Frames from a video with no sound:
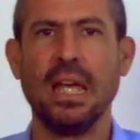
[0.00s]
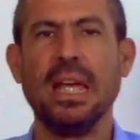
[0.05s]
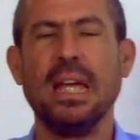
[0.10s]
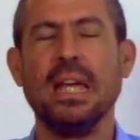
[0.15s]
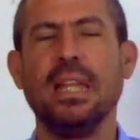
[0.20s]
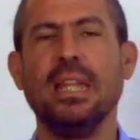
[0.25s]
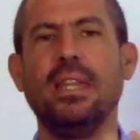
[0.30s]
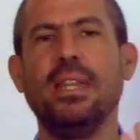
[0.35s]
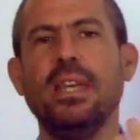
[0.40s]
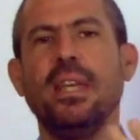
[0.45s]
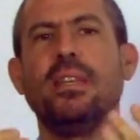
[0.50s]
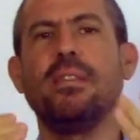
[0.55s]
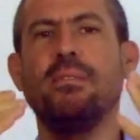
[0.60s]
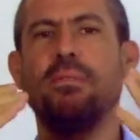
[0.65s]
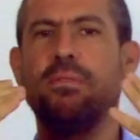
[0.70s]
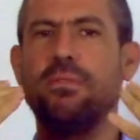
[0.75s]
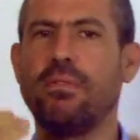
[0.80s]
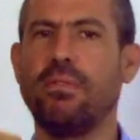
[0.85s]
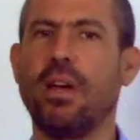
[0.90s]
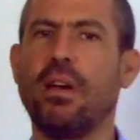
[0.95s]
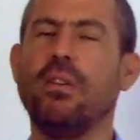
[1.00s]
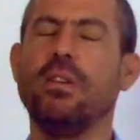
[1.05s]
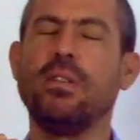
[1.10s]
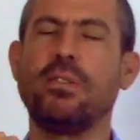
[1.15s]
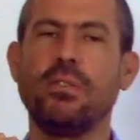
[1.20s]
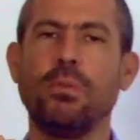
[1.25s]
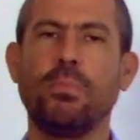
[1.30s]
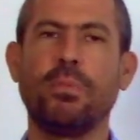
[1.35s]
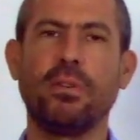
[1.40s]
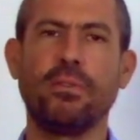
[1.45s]
These very
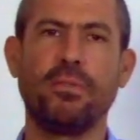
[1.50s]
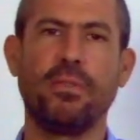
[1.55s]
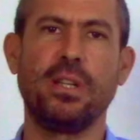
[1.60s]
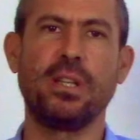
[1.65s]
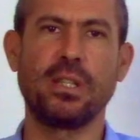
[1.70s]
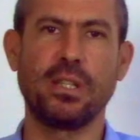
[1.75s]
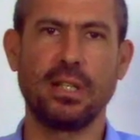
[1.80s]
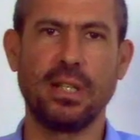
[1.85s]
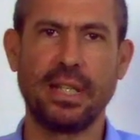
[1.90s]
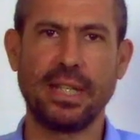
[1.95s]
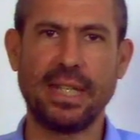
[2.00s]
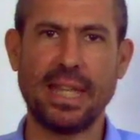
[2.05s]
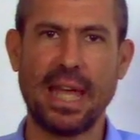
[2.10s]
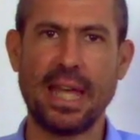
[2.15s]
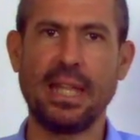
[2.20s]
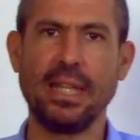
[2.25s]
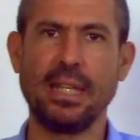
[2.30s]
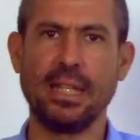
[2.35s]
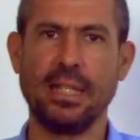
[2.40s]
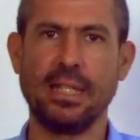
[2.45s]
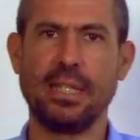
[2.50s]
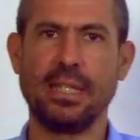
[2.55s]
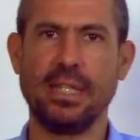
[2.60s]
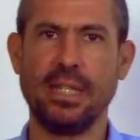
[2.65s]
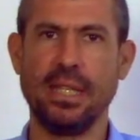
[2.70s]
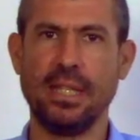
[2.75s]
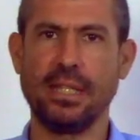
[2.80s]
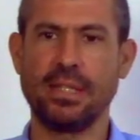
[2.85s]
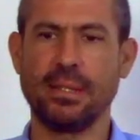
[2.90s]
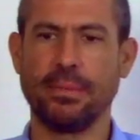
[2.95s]
superficial
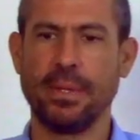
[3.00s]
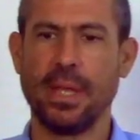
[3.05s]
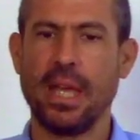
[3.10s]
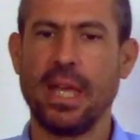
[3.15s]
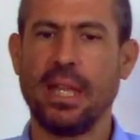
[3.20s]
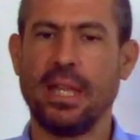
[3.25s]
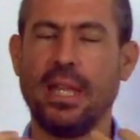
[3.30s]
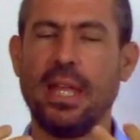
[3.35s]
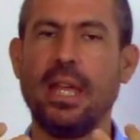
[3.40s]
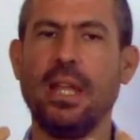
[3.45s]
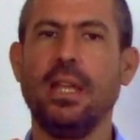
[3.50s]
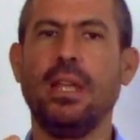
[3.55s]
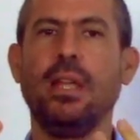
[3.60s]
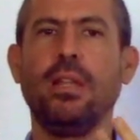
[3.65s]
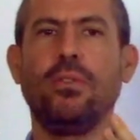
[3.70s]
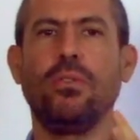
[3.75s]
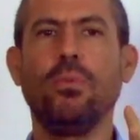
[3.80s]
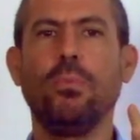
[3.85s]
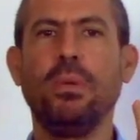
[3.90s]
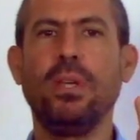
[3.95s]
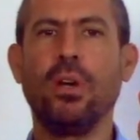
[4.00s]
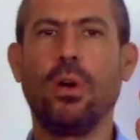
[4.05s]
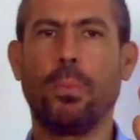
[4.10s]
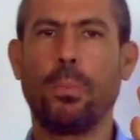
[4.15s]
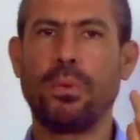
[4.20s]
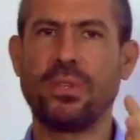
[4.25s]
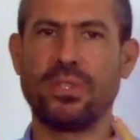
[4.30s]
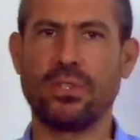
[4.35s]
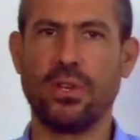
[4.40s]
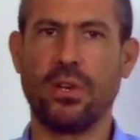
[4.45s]
tendencies, they need to be
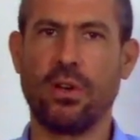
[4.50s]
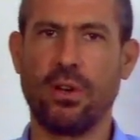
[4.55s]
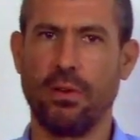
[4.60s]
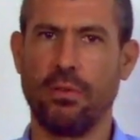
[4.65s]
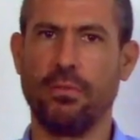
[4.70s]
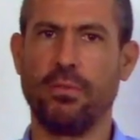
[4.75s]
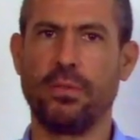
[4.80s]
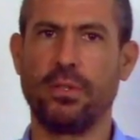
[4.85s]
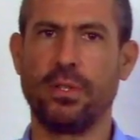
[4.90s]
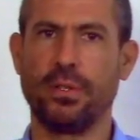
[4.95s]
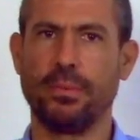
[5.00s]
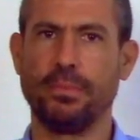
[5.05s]
observed.